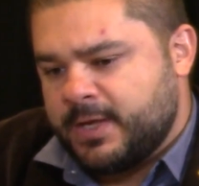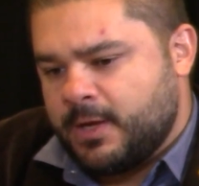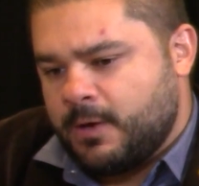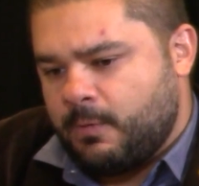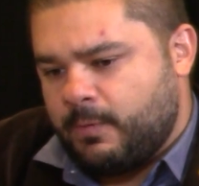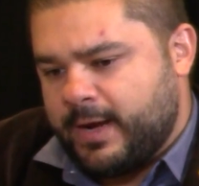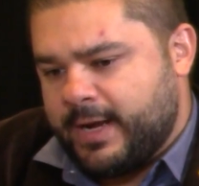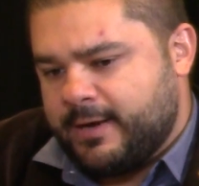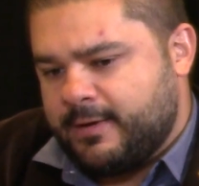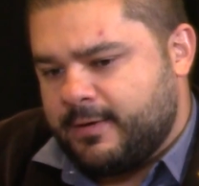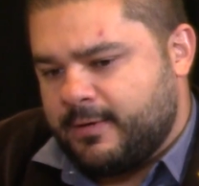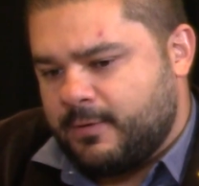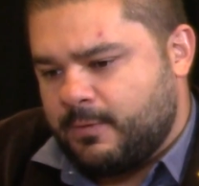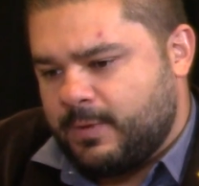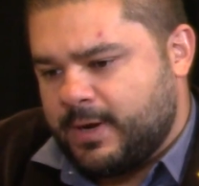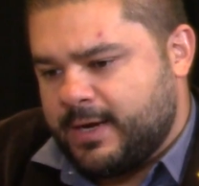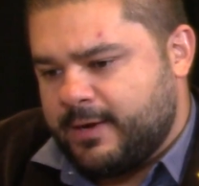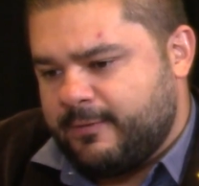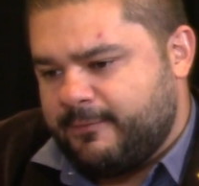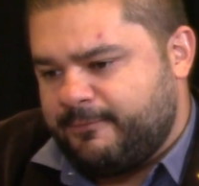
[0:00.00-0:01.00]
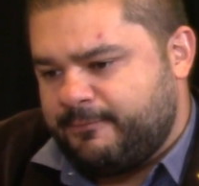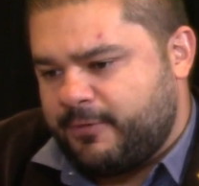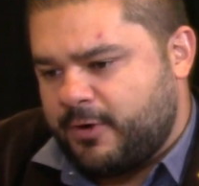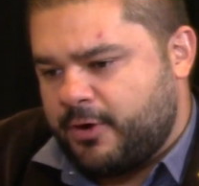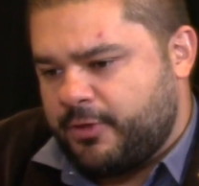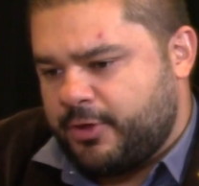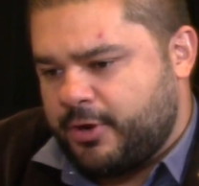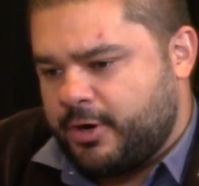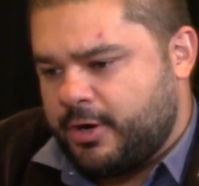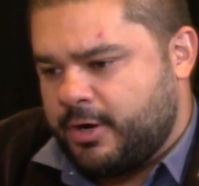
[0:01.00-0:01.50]
when
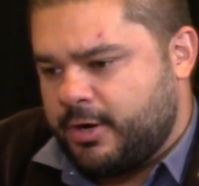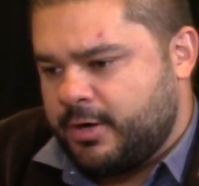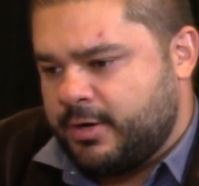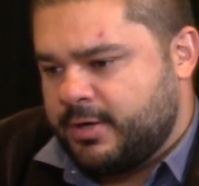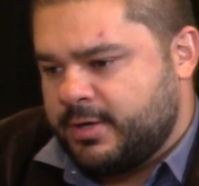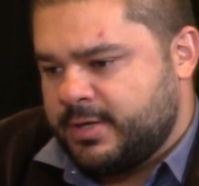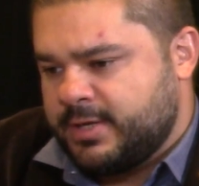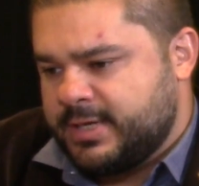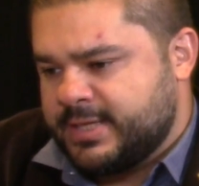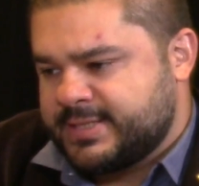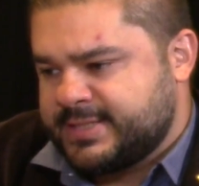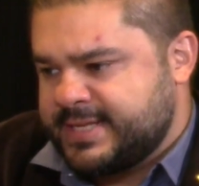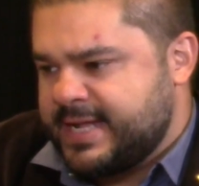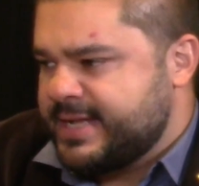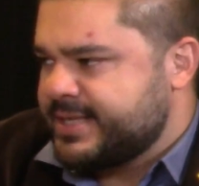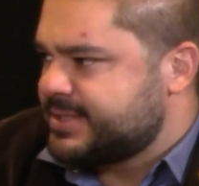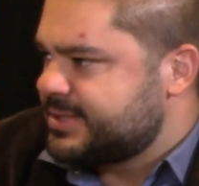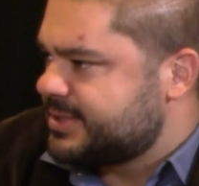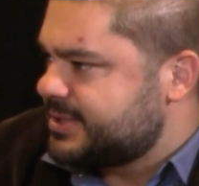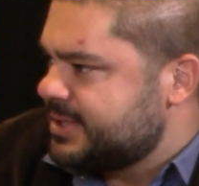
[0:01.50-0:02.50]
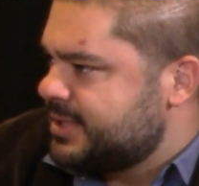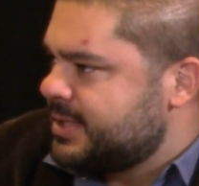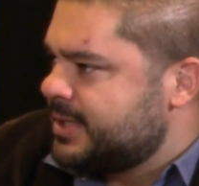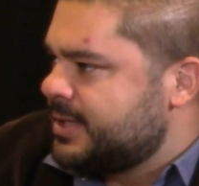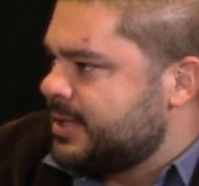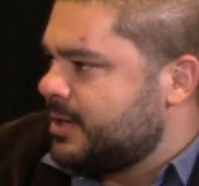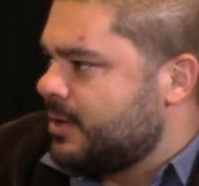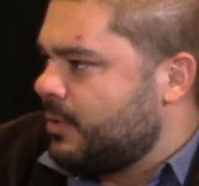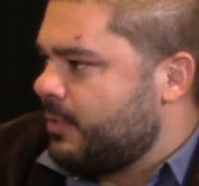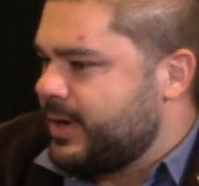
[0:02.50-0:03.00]
further assessed,
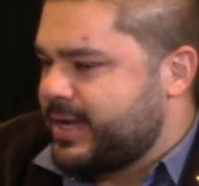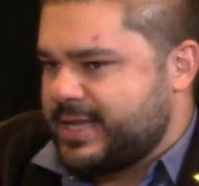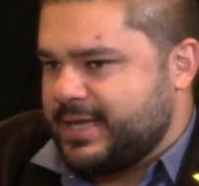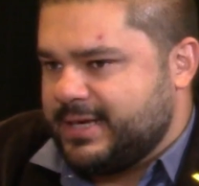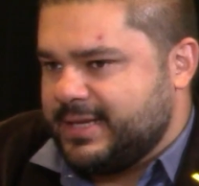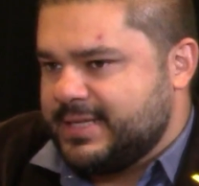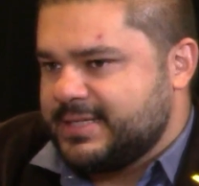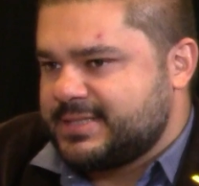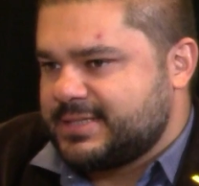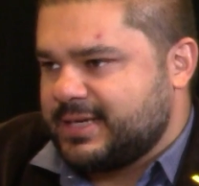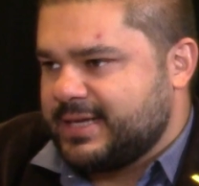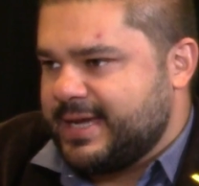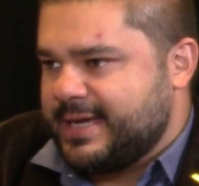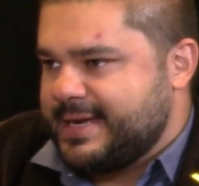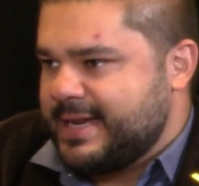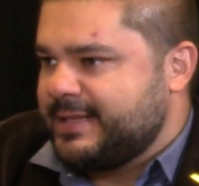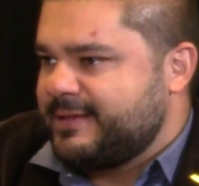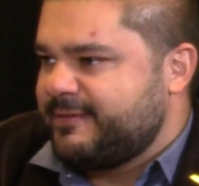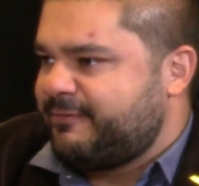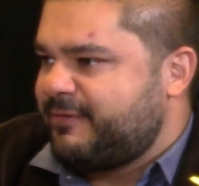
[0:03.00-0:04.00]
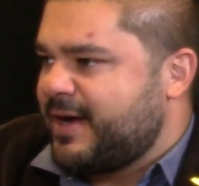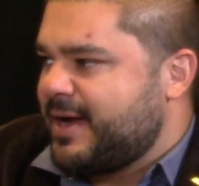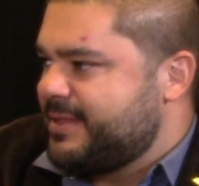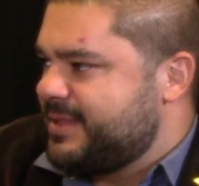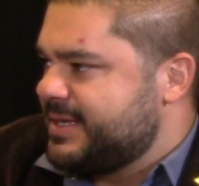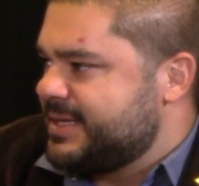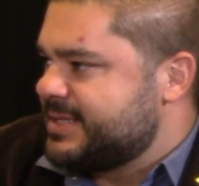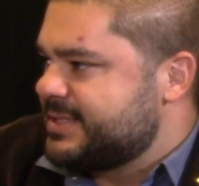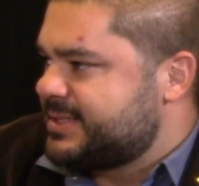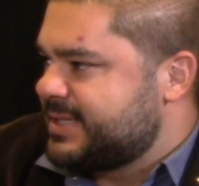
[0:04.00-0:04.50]
we can easily identify
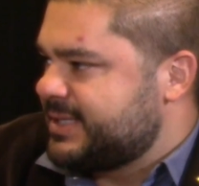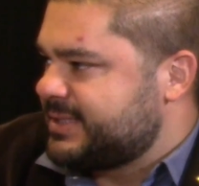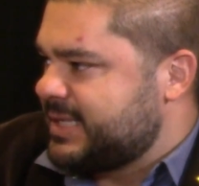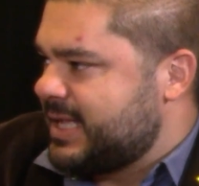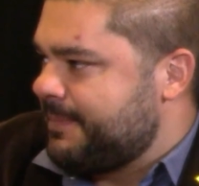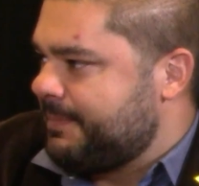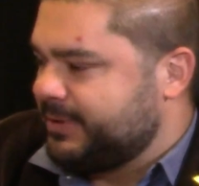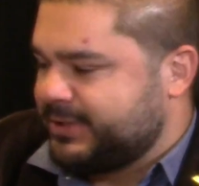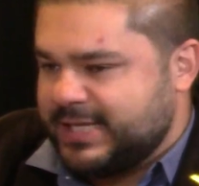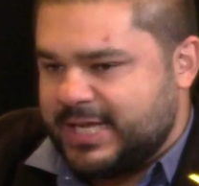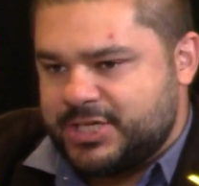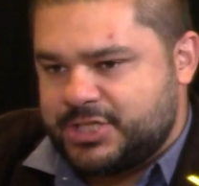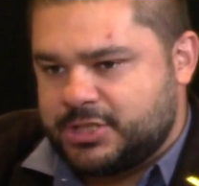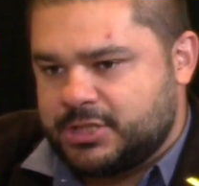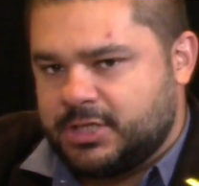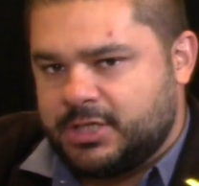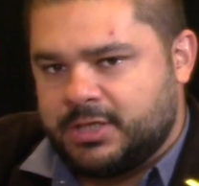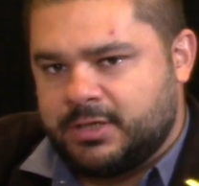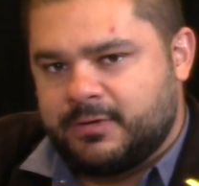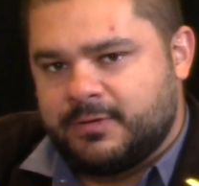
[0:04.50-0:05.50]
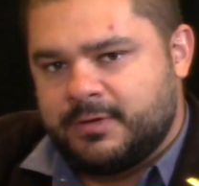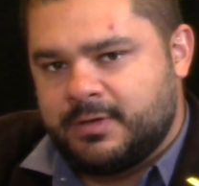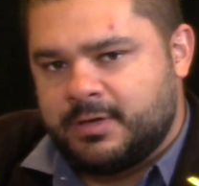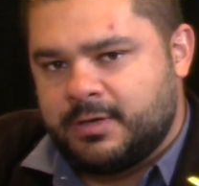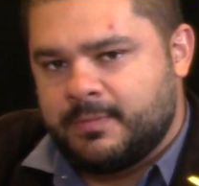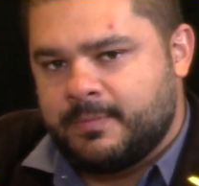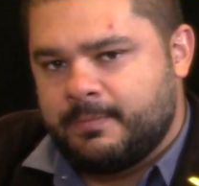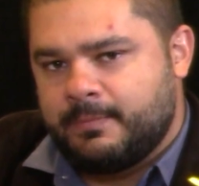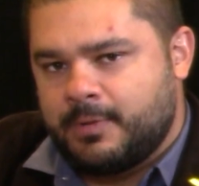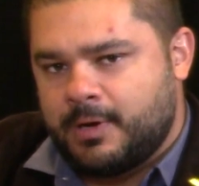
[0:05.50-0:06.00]
this as a potential
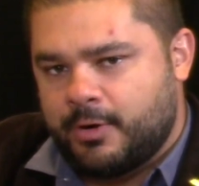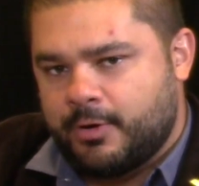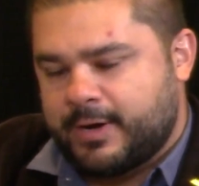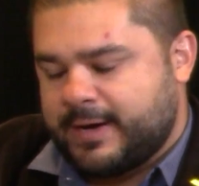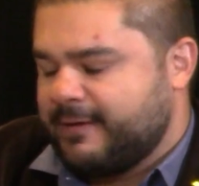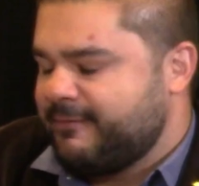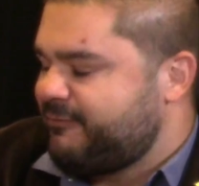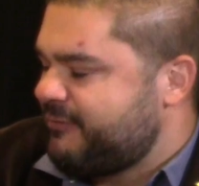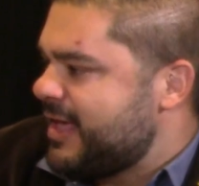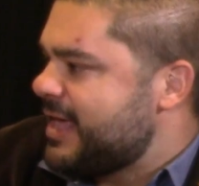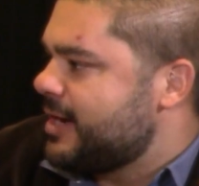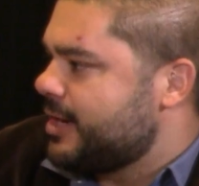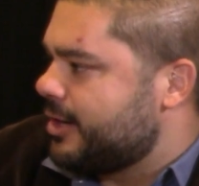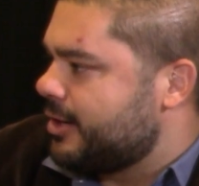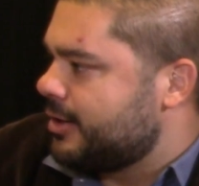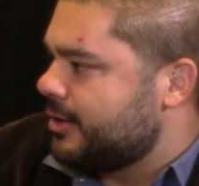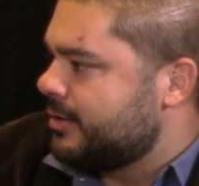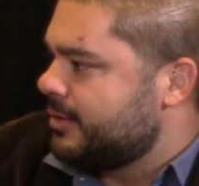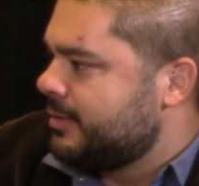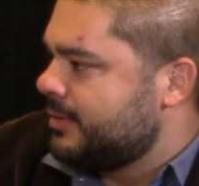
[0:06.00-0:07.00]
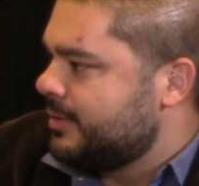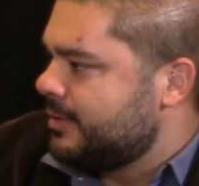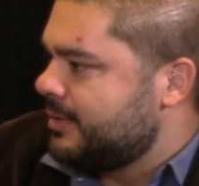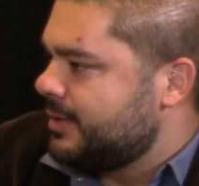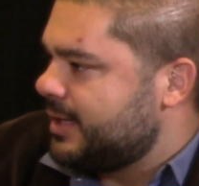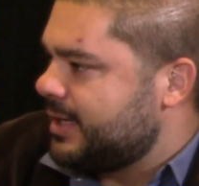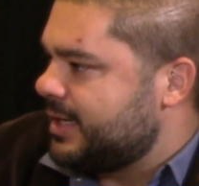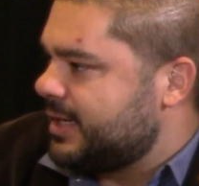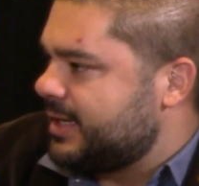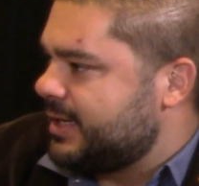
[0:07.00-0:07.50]
organ failure
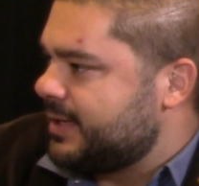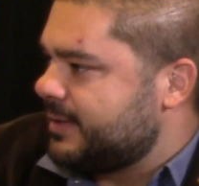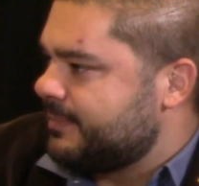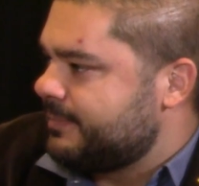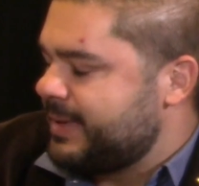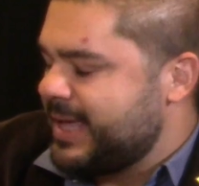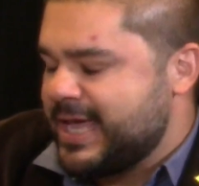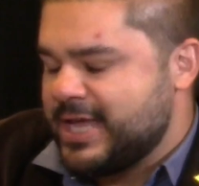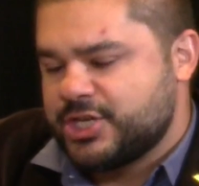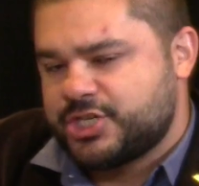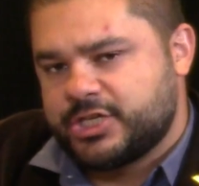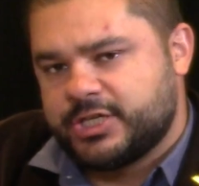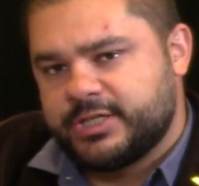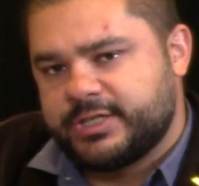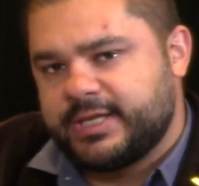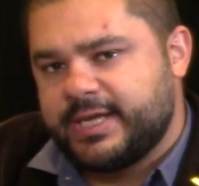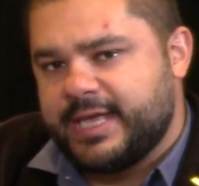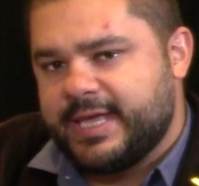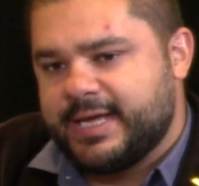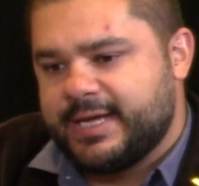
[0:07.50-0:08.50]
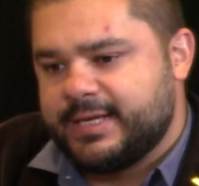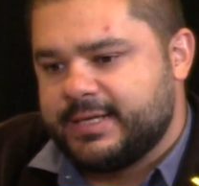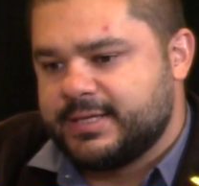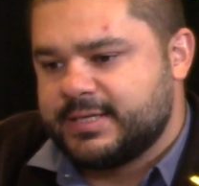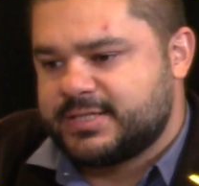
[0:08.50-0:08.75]
patient and